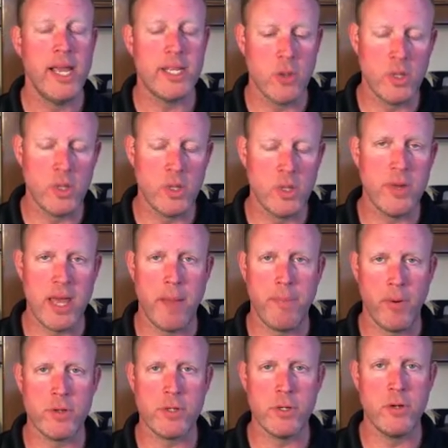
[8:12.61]
It's only when that
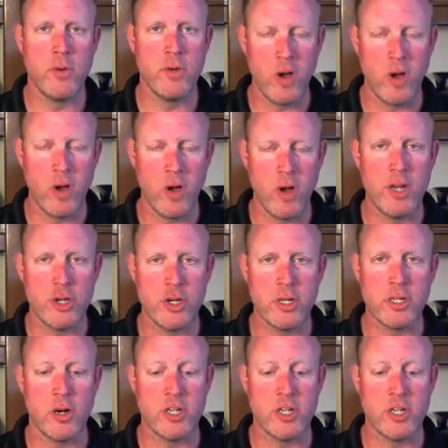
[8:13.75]
person who is well-conditioned